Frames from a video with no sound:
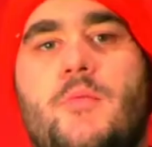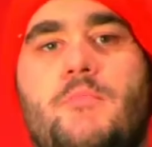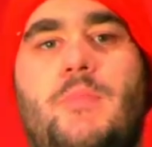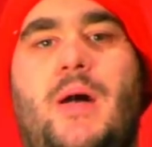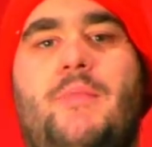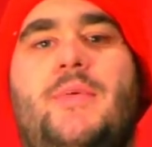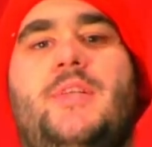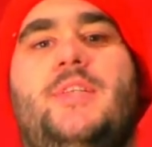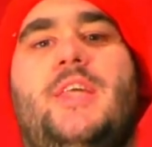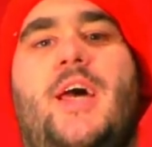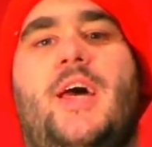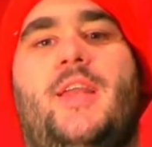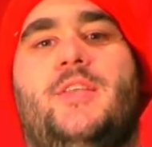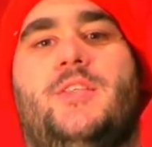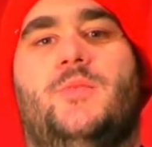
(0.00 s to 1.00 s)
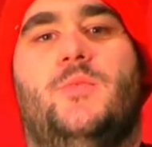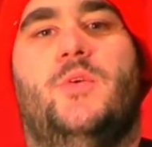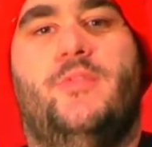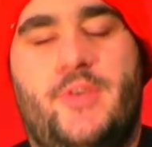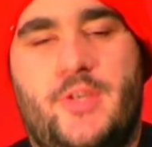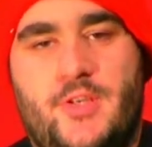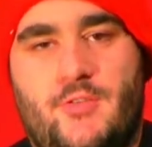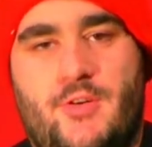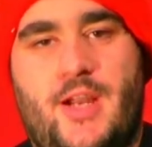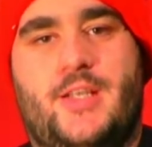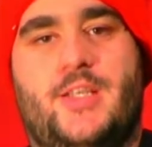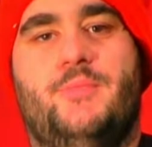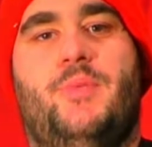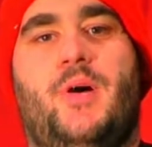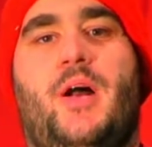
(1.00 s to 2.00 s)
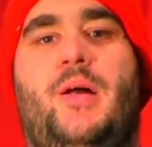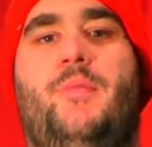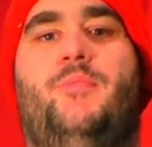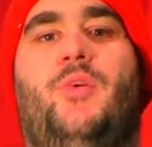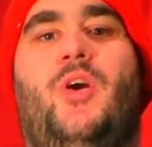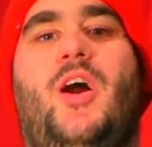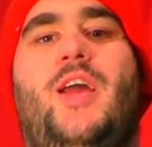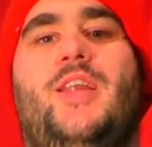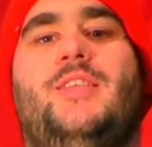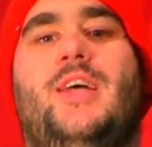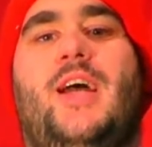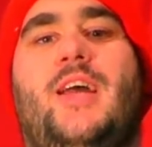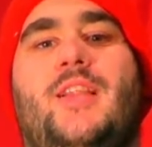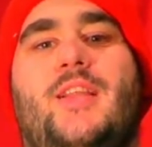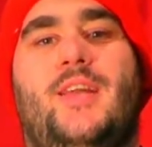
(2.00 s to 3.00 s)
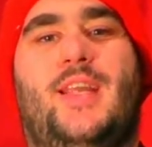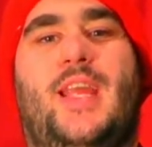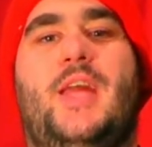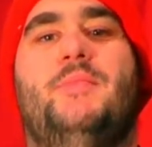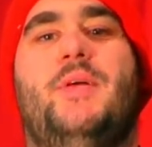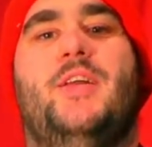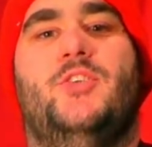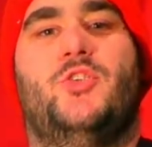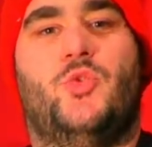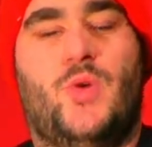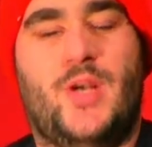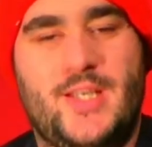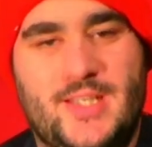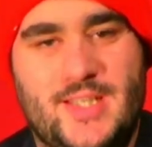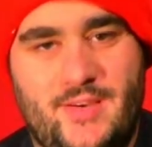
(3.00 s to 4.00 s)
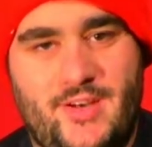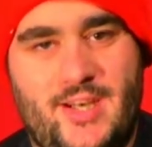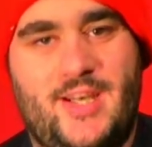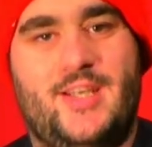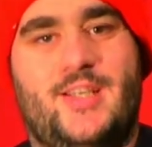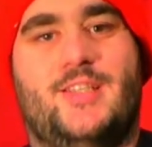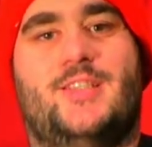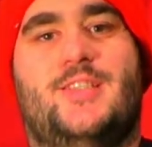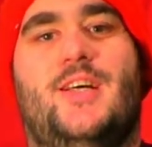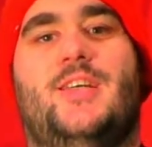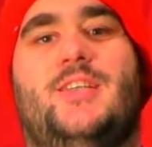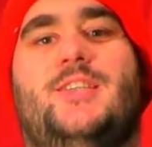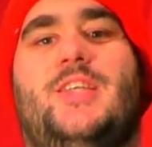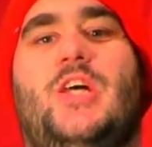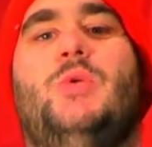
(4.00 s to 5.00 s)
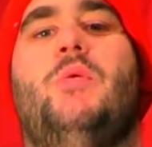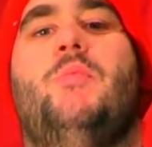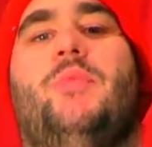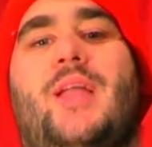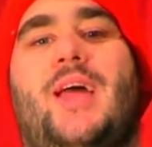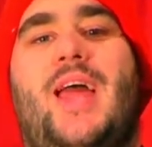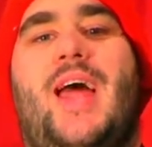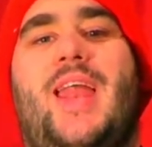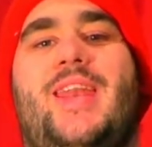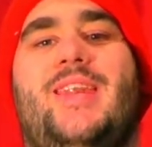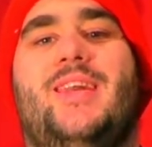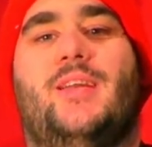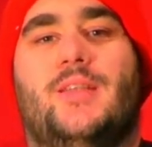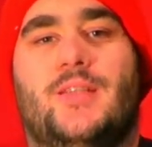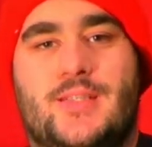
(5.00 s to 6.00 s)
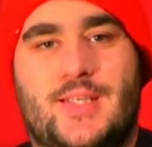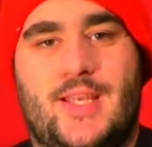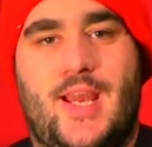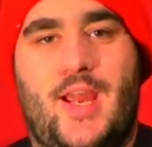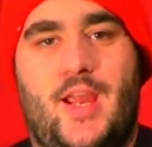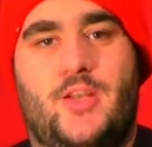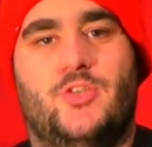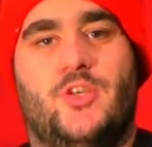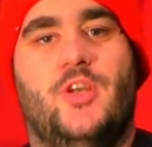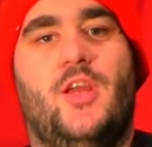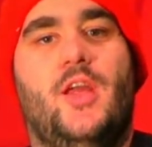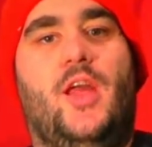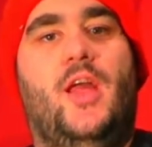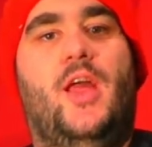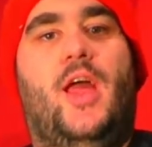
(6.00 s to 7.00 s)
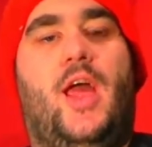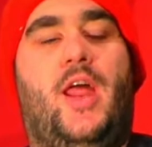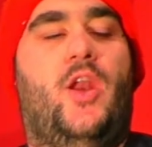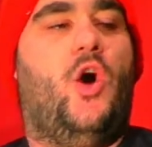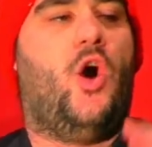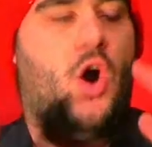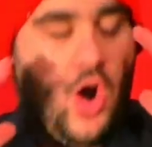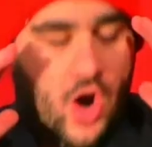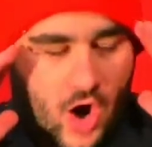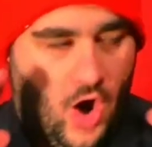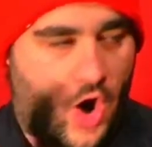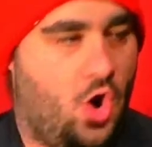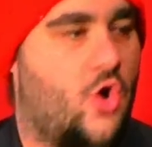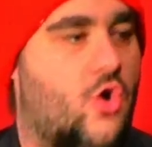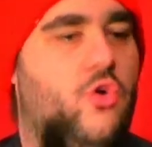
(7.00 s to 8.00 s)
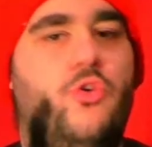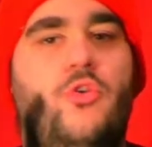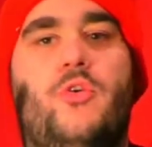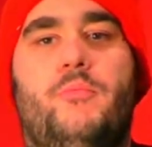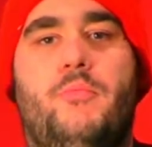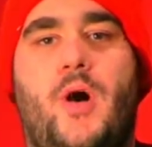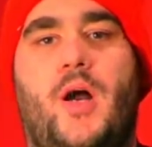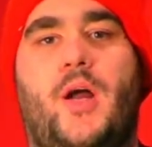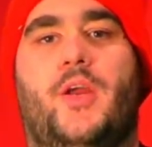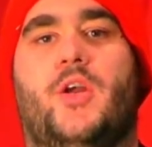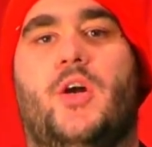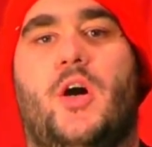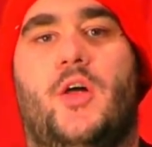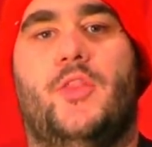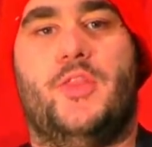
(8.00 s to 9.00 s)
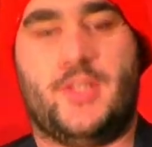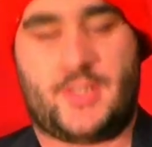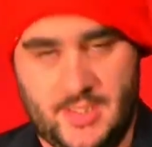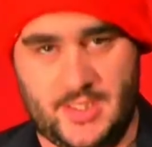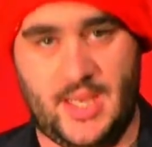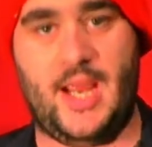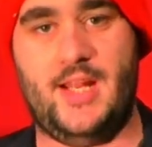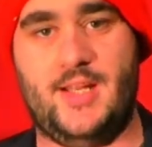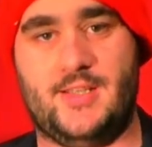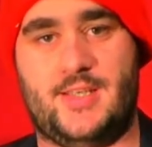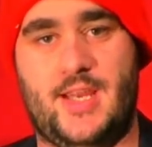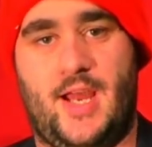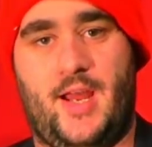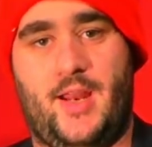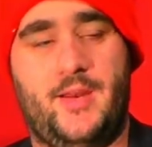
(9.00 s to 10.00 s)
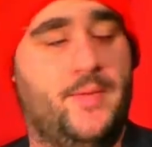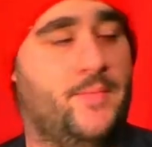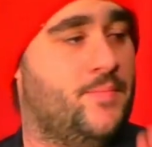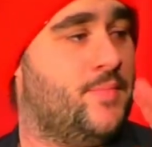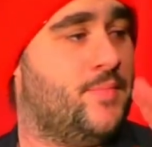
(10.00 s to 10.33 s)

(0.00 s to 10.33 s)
Mum and Dad is a movie directed by Brian Taylor. It came out in 2017 and it stars Selma Blair and Nicolas Cage. And oh my god, this is hands down